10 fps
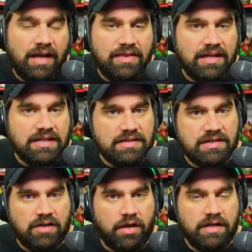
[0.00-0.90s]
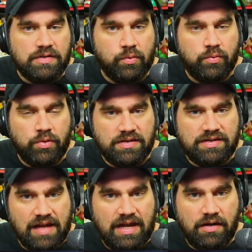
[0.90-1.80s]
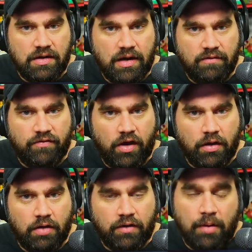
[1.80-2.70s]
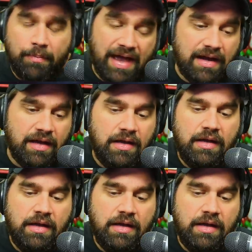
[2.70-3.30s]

it. I think his, his audience would, would stay and, and come back.